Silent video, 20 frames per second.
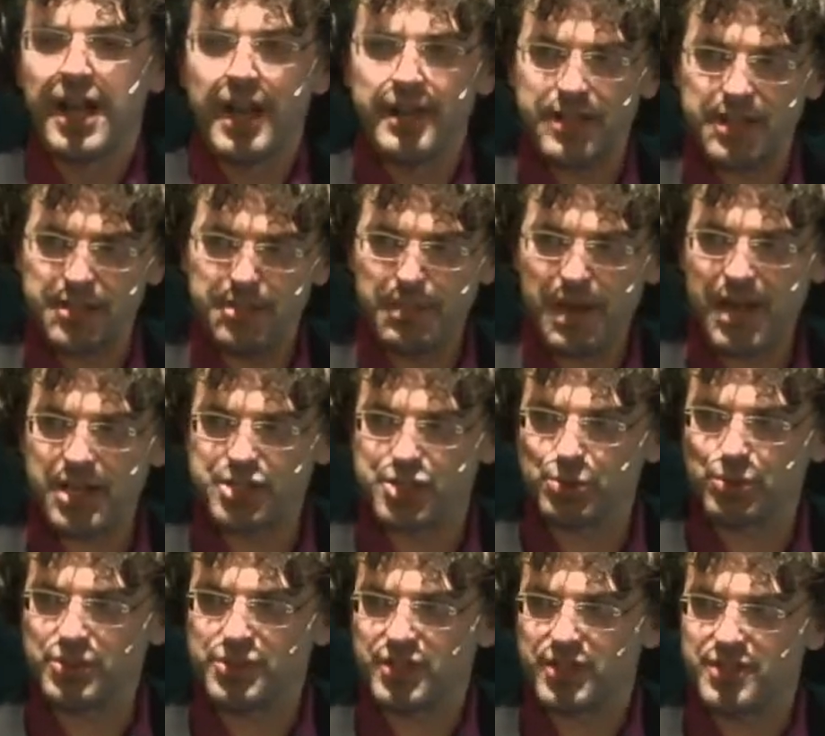And then the
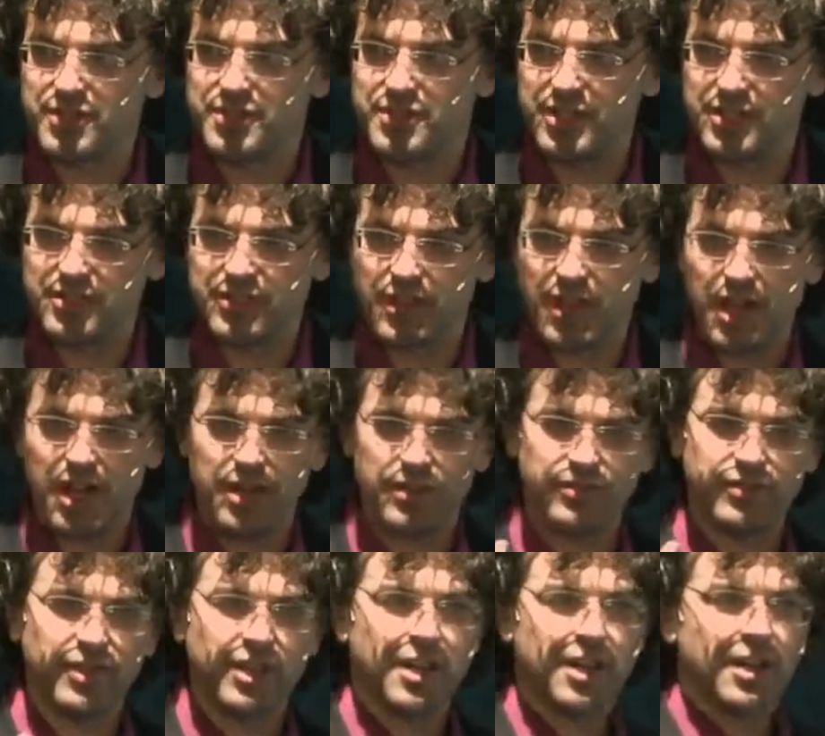modules consist
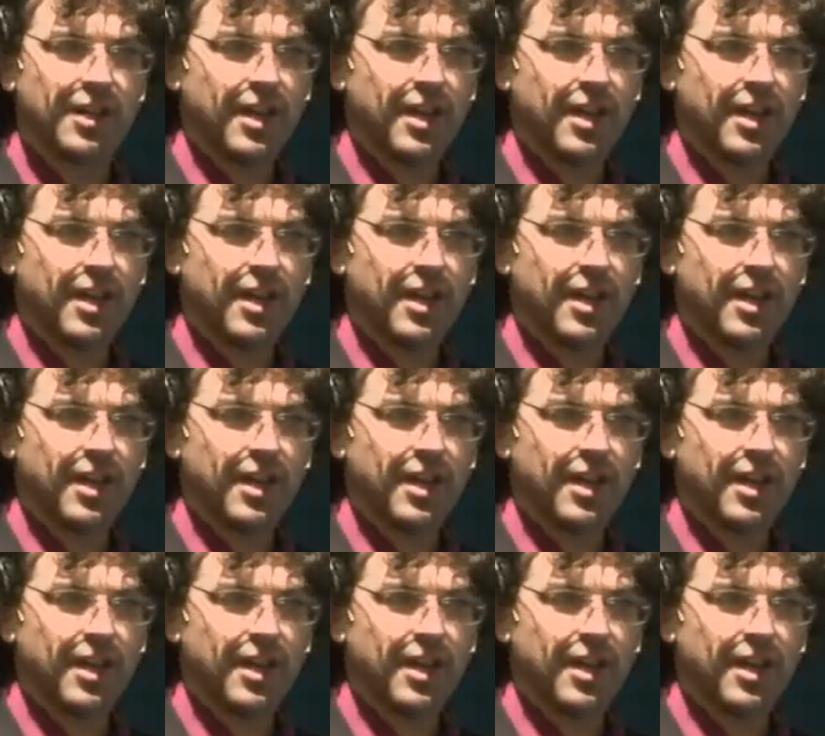of